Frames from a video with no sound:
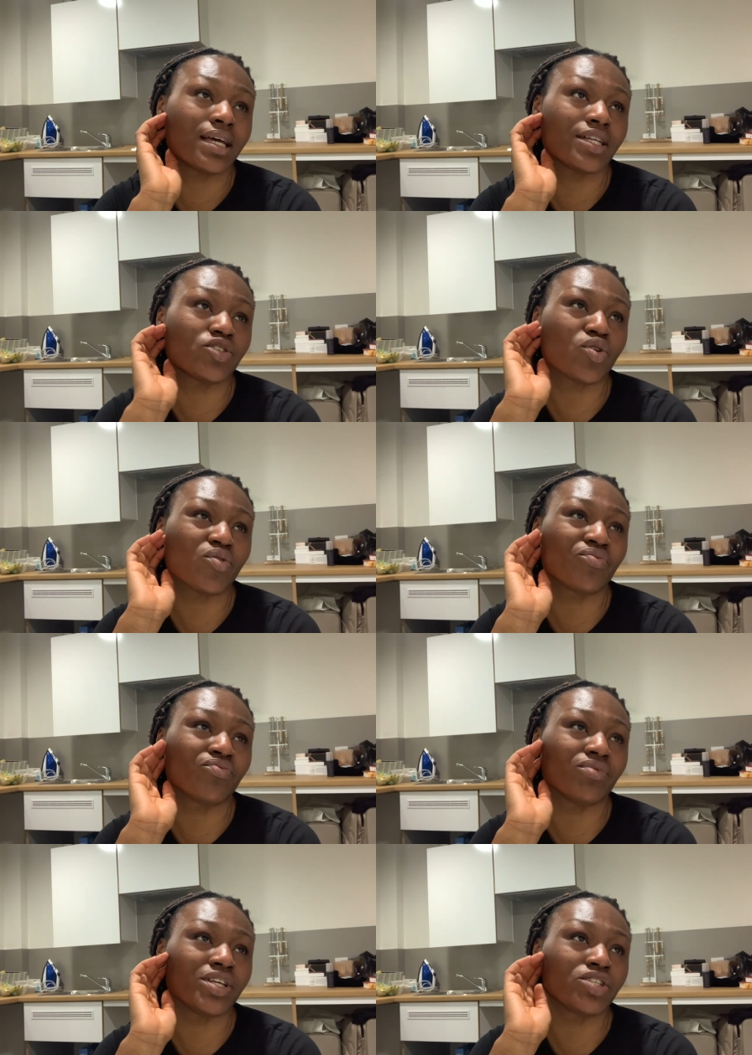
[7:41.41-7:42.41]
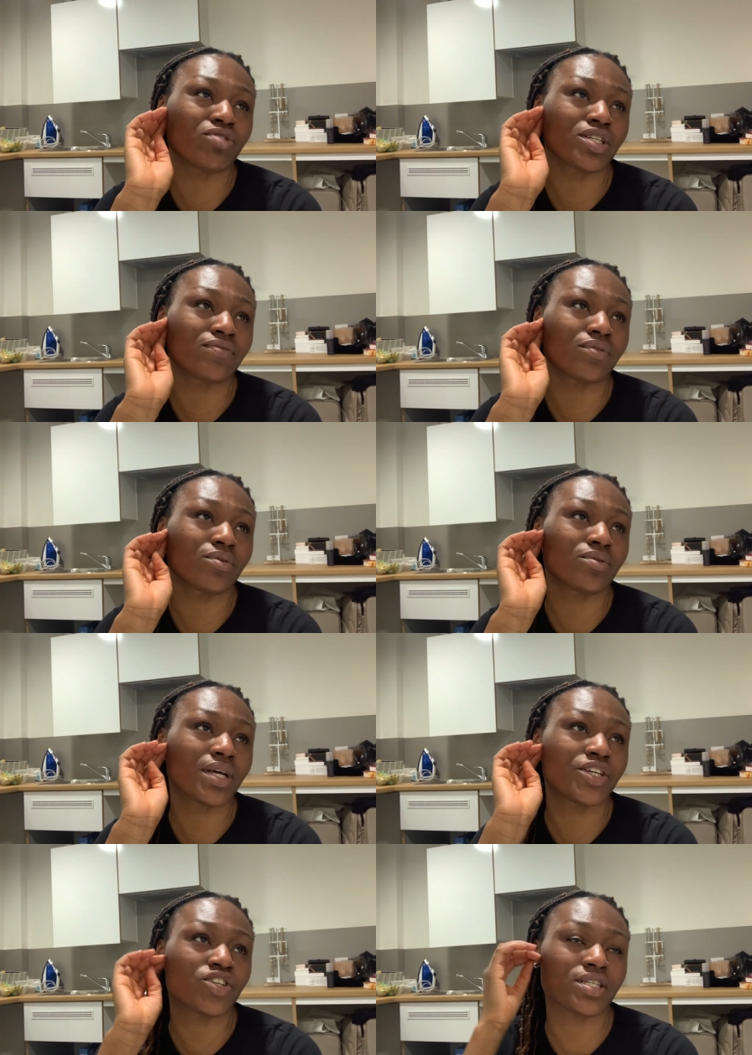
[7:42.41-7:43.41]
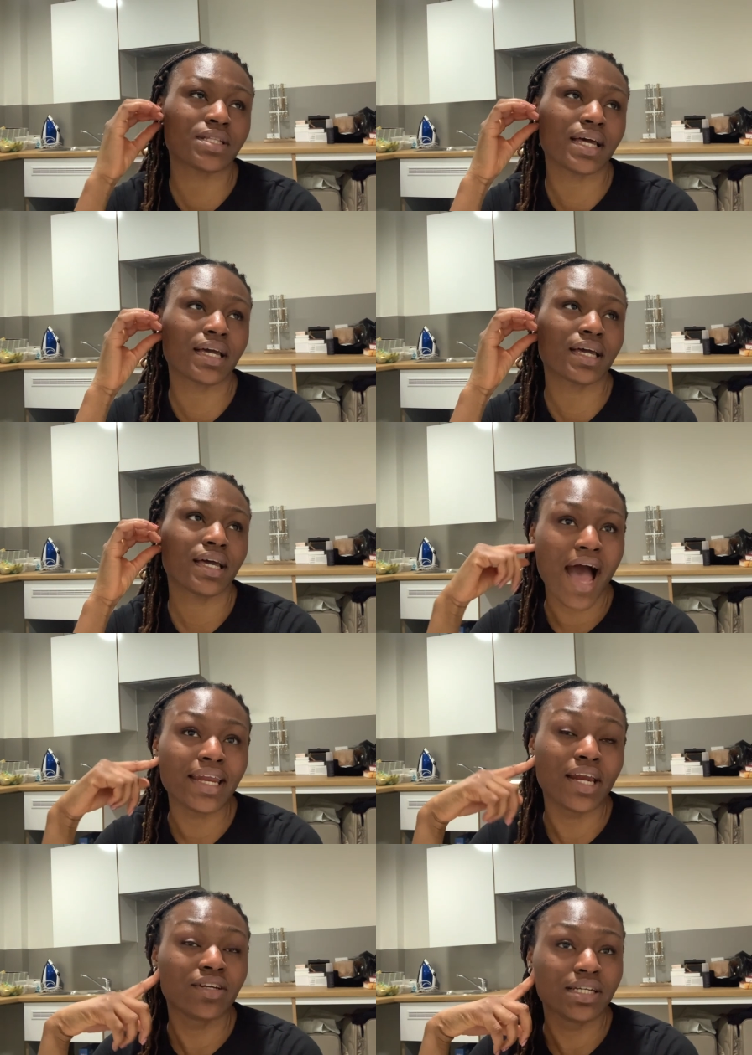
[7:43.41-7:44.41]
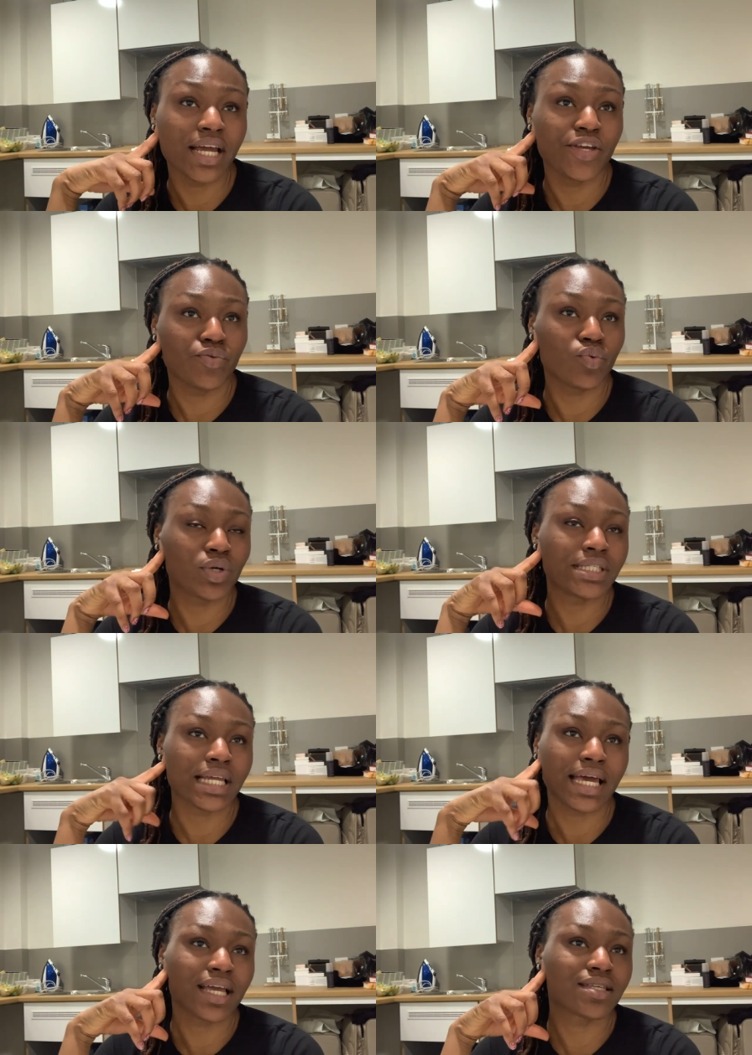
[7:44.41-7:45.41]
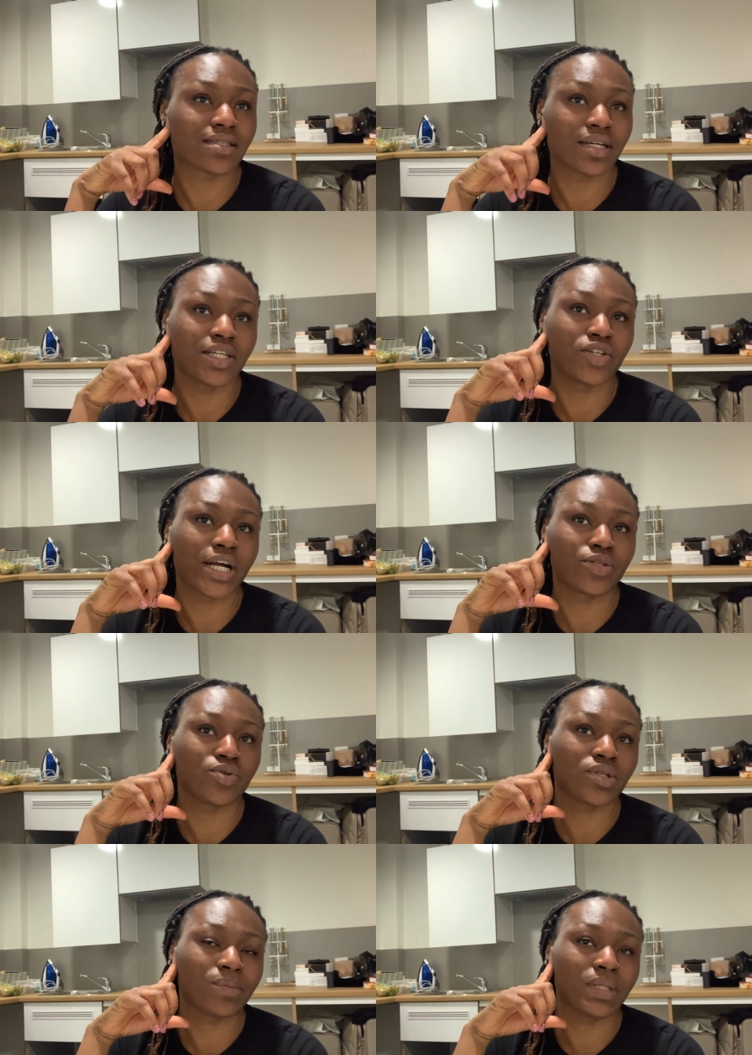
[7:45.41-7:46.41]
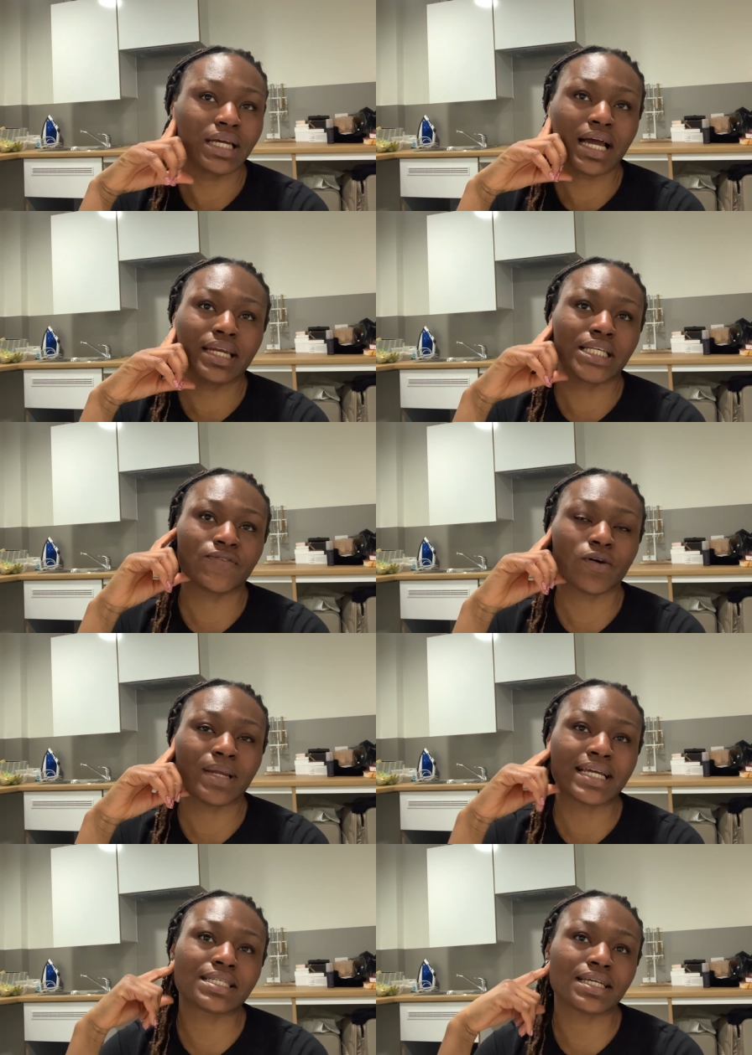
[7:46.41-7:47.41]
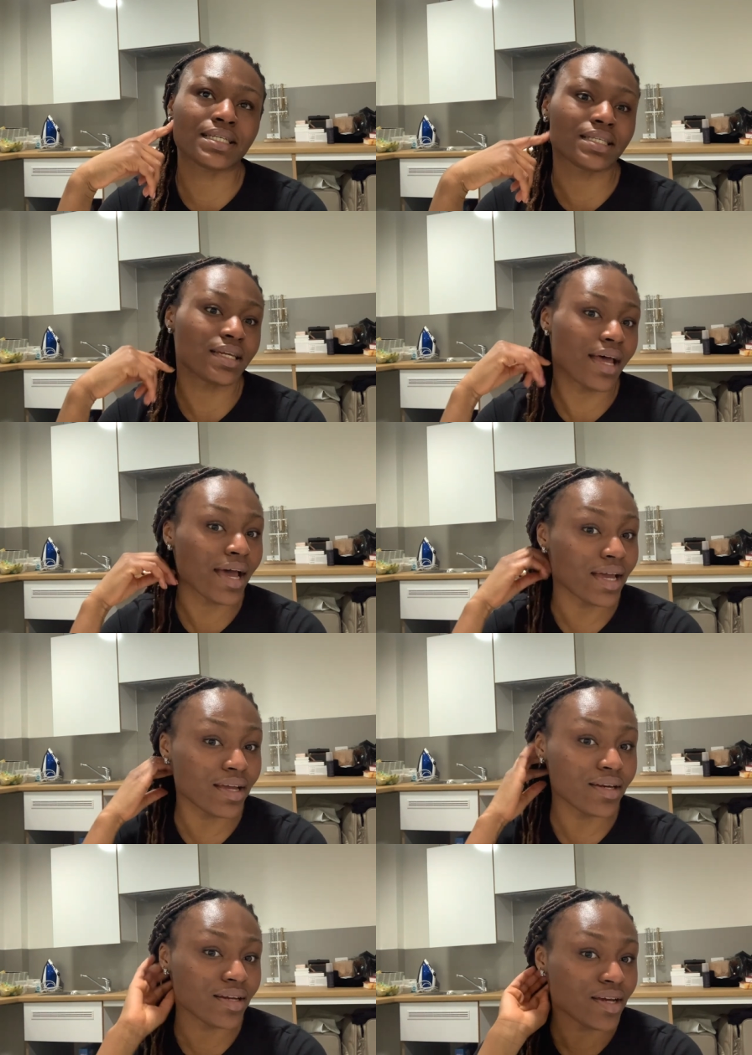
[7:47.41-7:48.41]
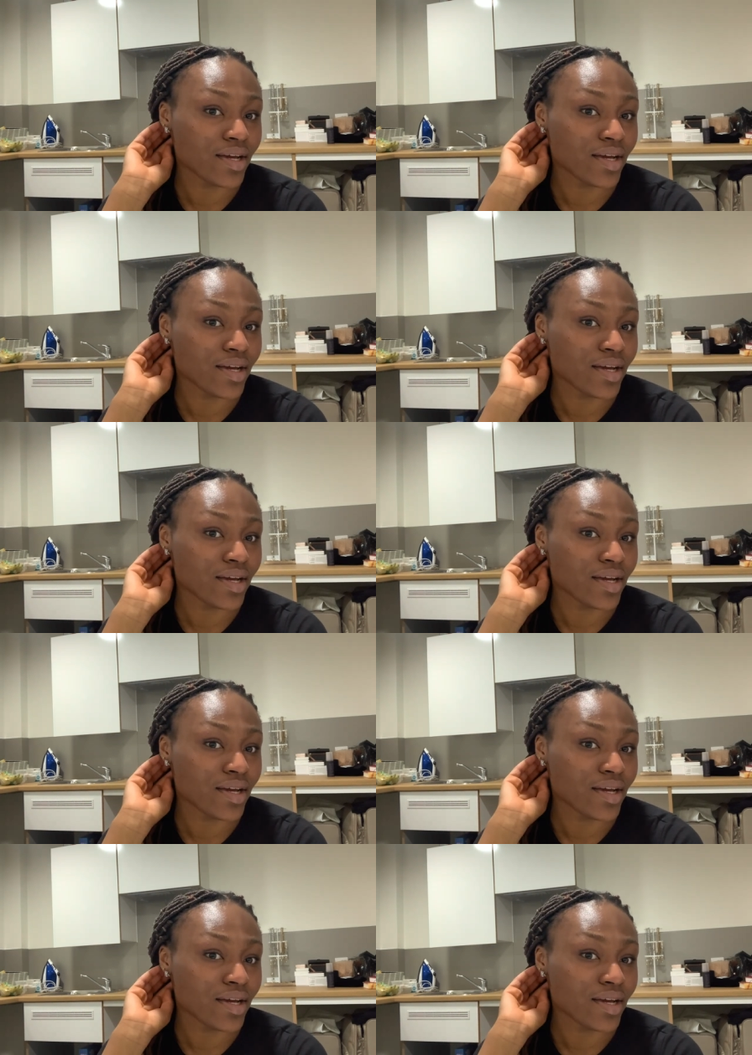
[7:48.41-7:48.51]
It's not really stressful. It's just like at the end of the day, you would want to like study or like do something. And it's from like 6 to 9.